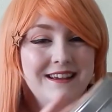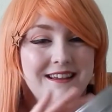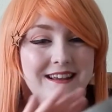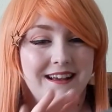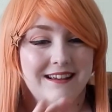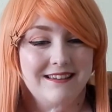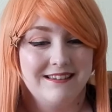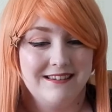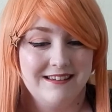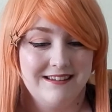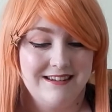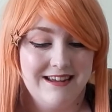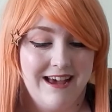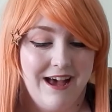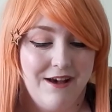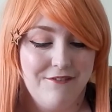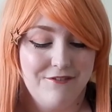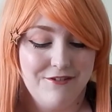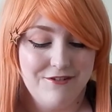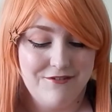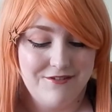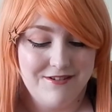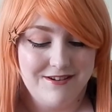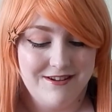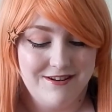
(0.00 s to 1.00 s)
It has the
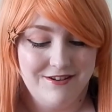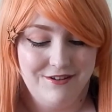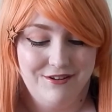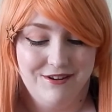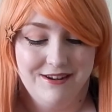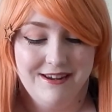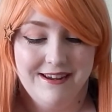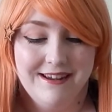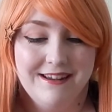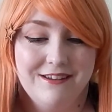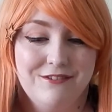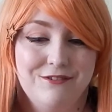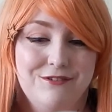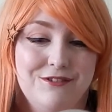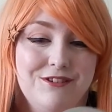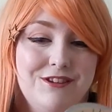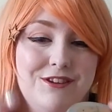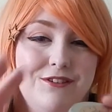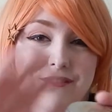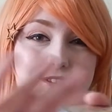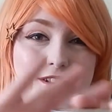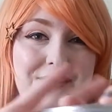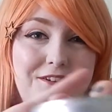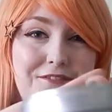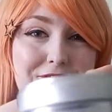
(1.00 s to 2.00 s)
Tavern written on it and
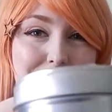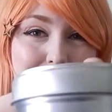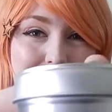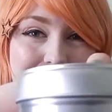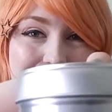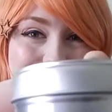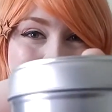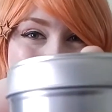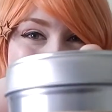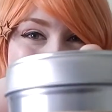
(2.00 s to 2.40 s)
also on the front.